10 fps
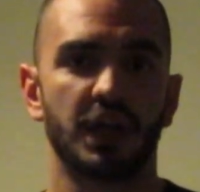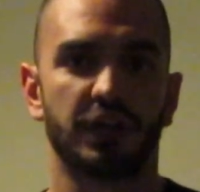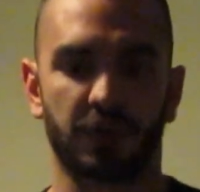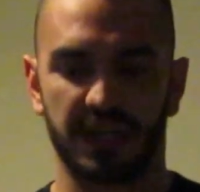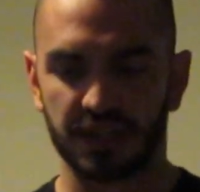
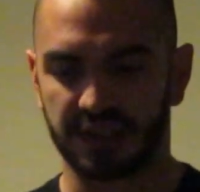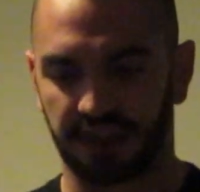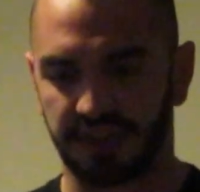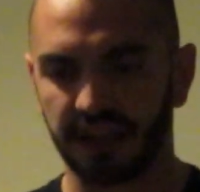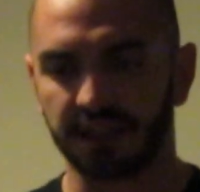So here's the
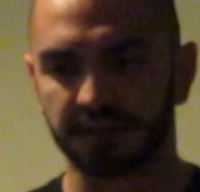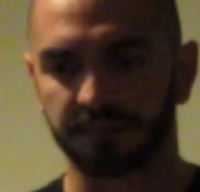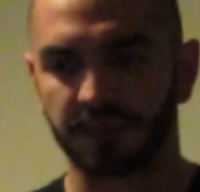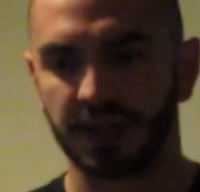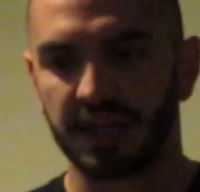thing,
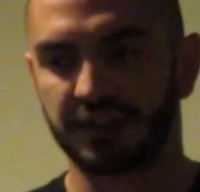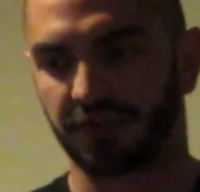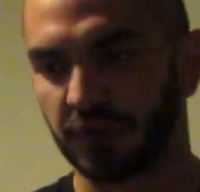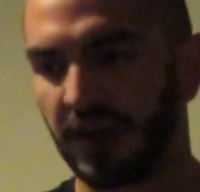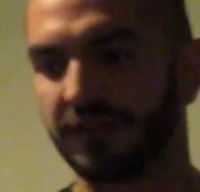is
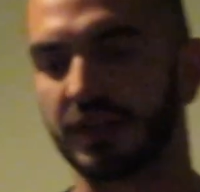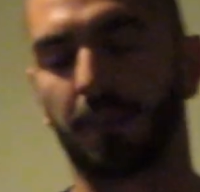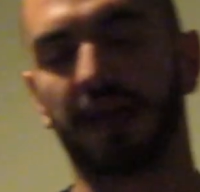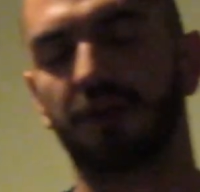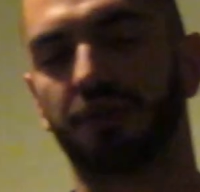if you have to
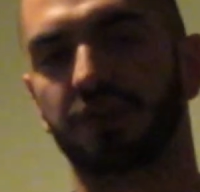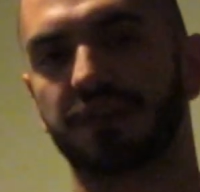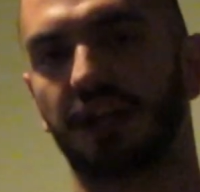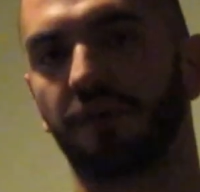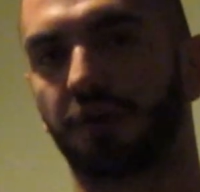depend on yourself,